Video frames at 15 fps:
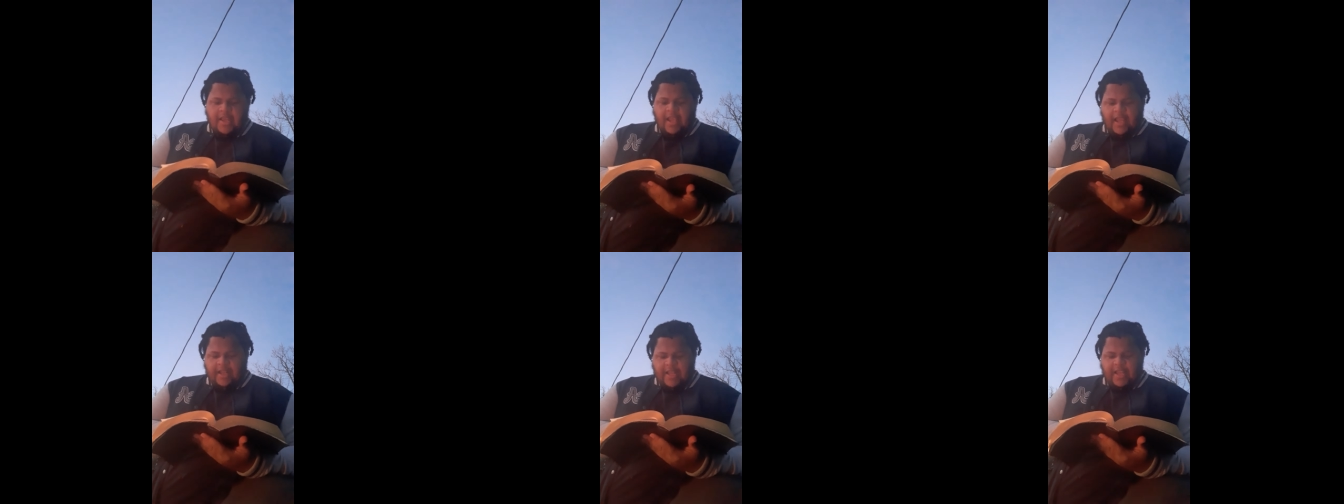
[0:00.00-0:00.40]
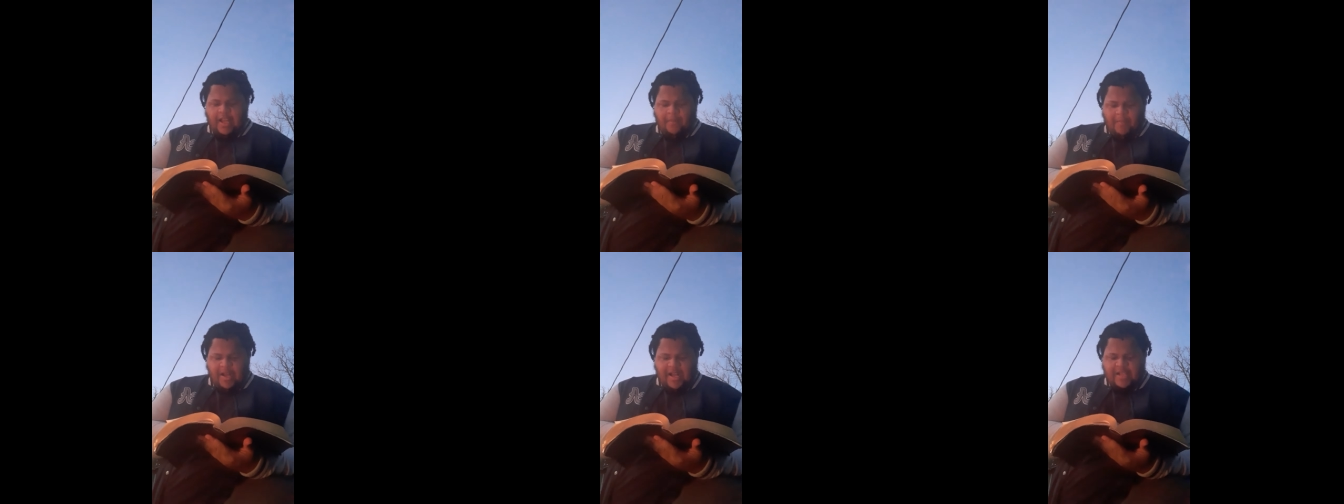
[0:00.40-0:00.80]
And let
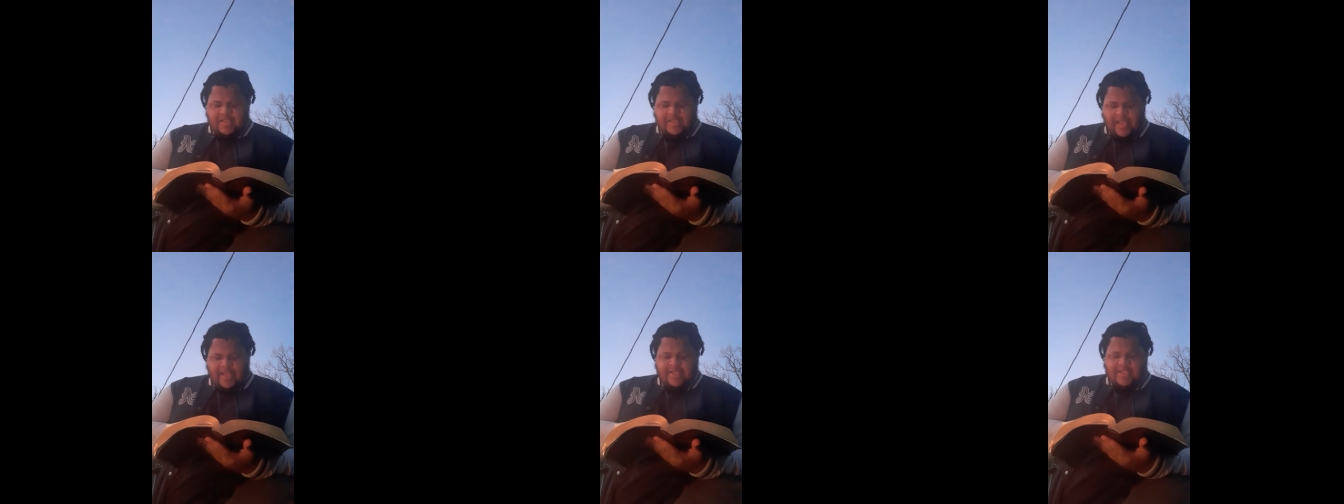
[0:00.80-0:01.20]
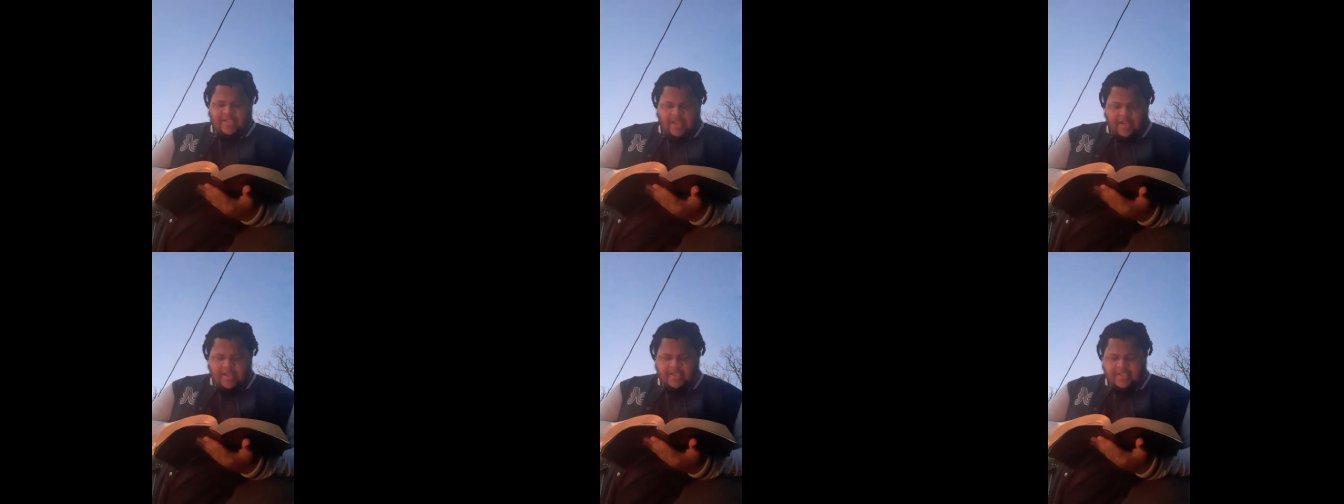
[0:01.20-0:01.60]
Haman's ten
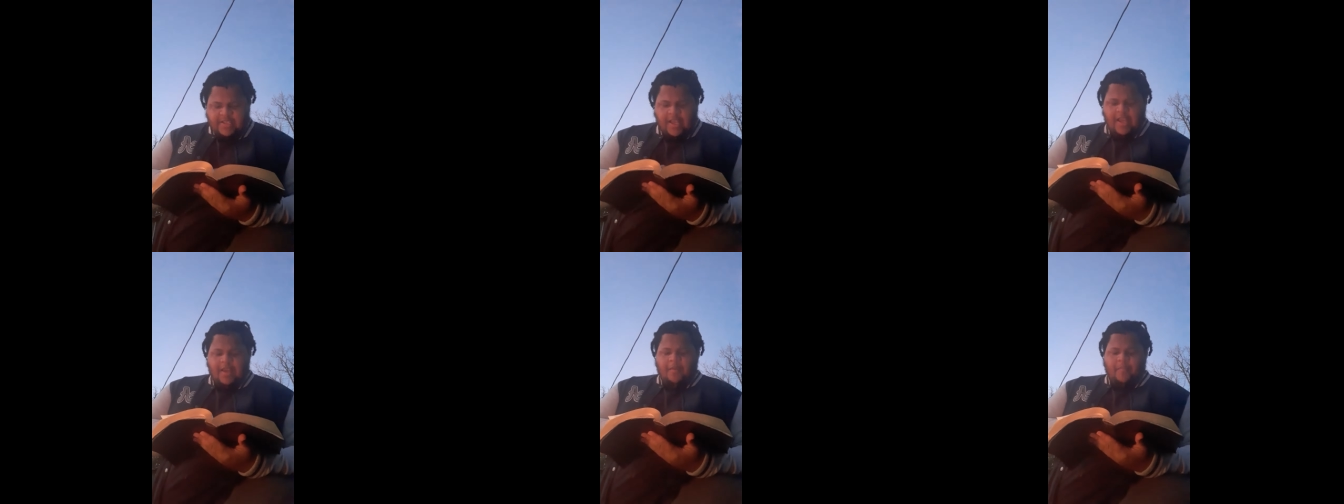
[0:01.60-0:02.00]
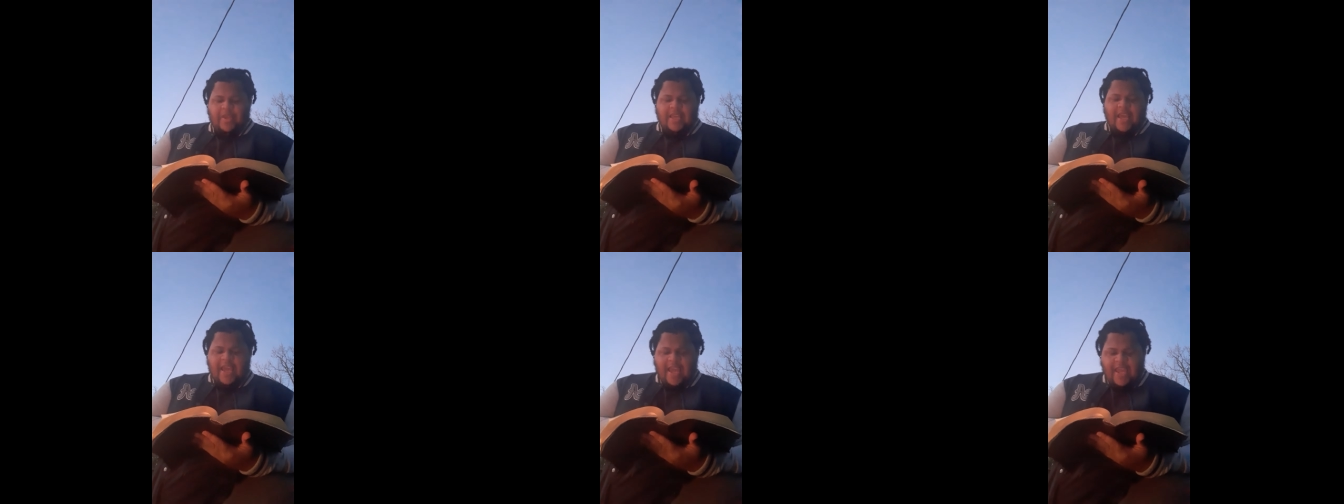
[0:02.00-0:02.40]
sons
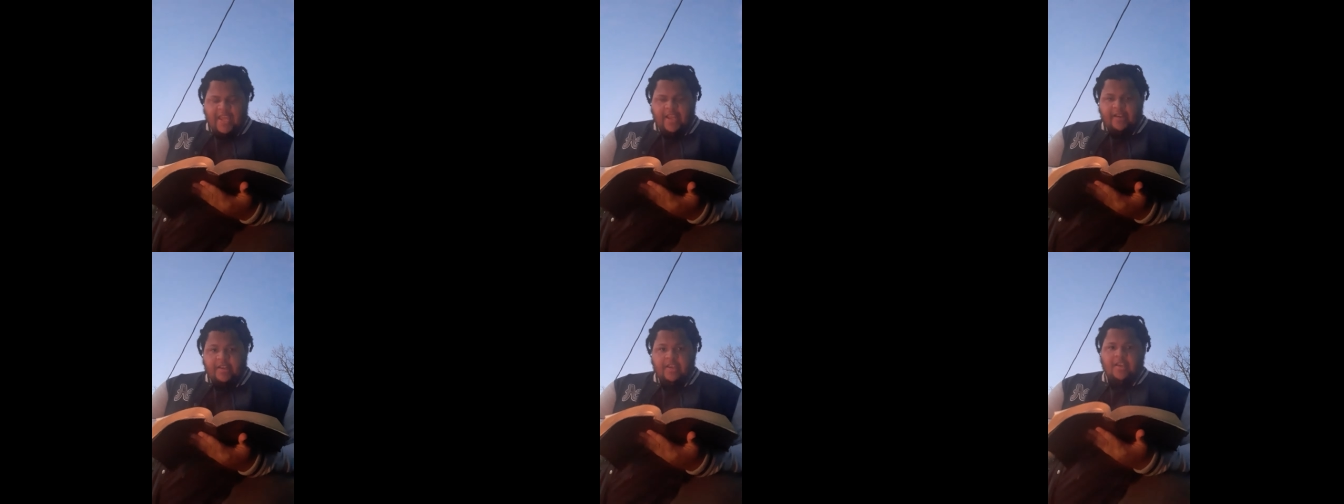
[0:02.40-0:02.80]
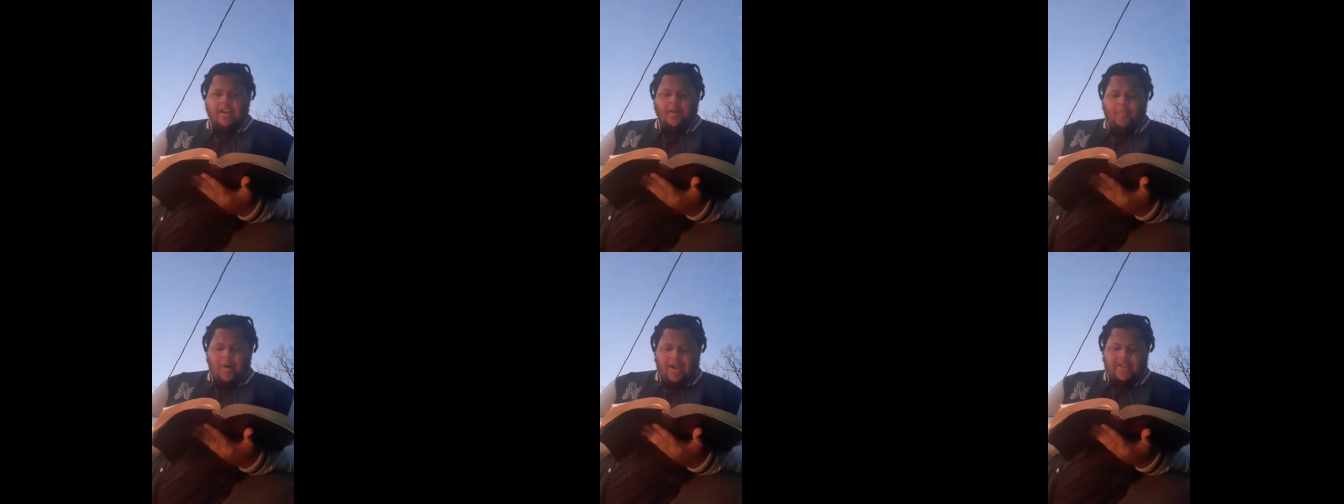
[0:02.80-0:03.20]
be hanged
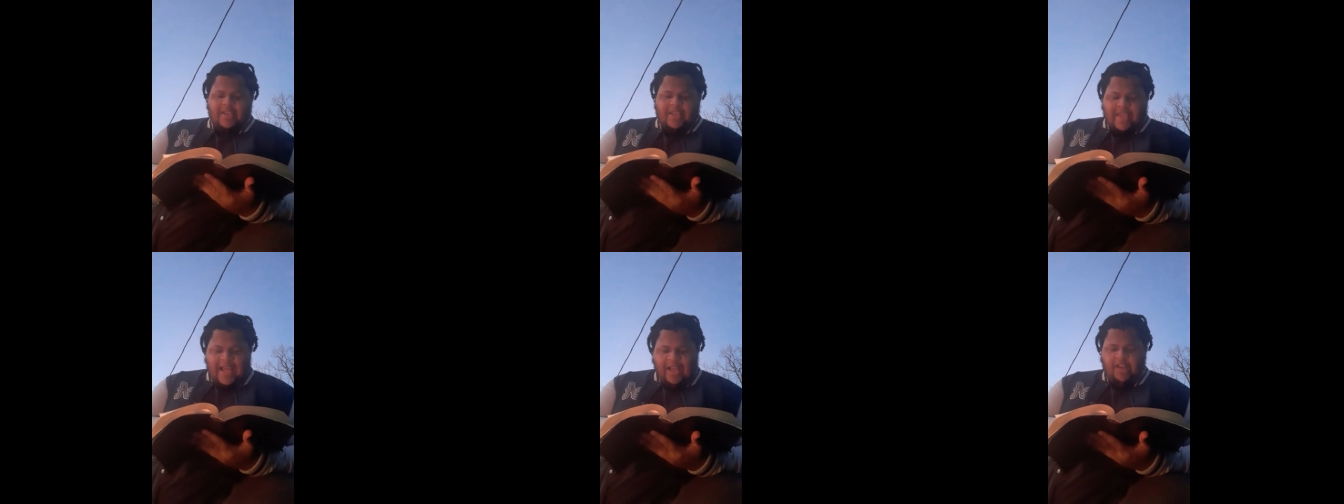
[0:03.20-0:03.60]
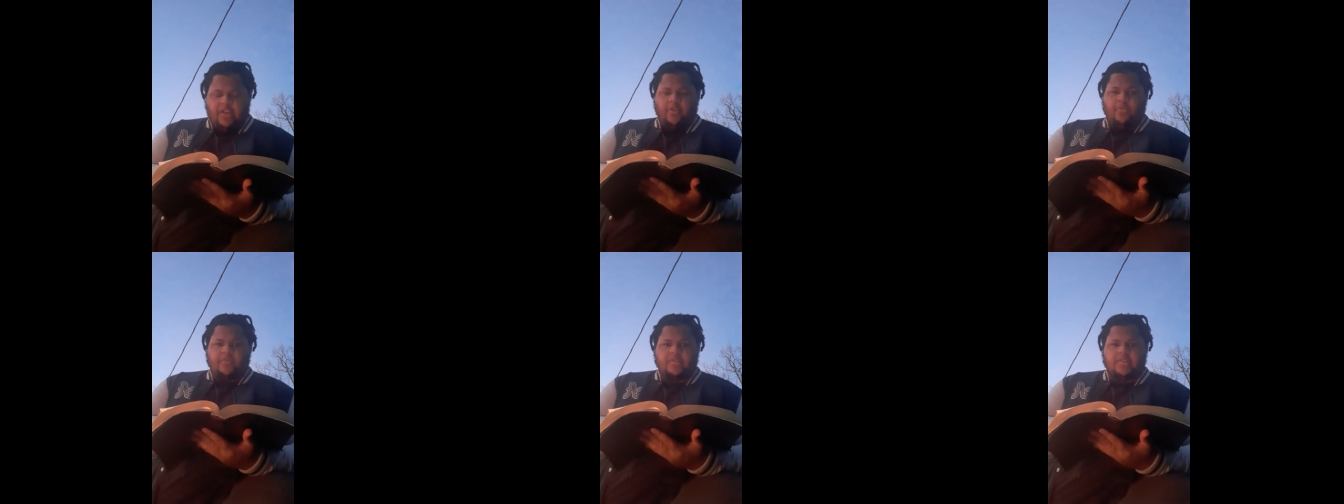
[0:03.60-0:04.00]
upon the
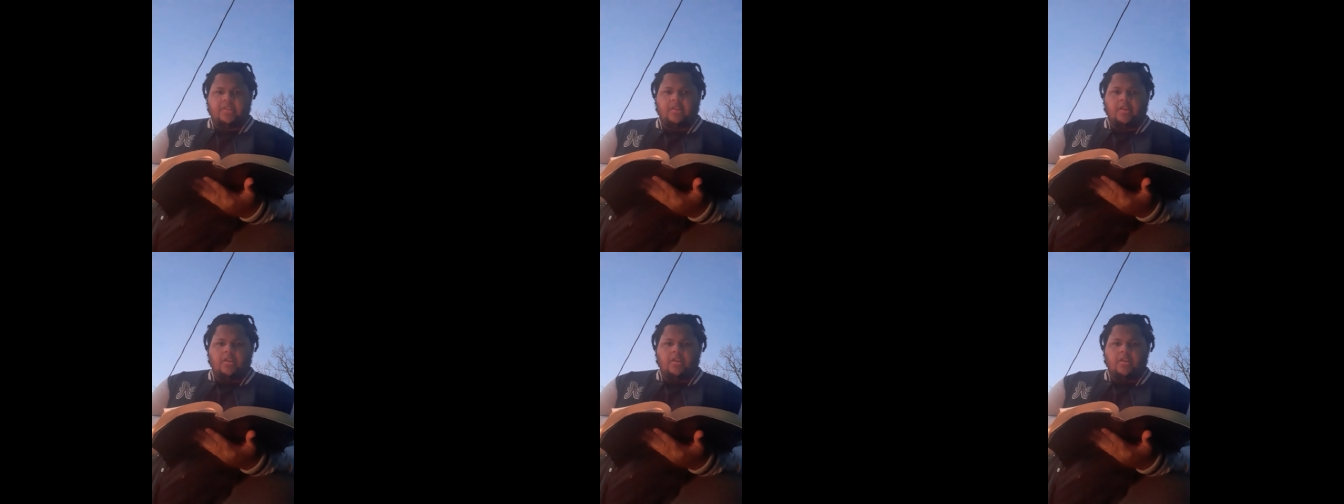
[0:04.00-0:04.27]
gallows.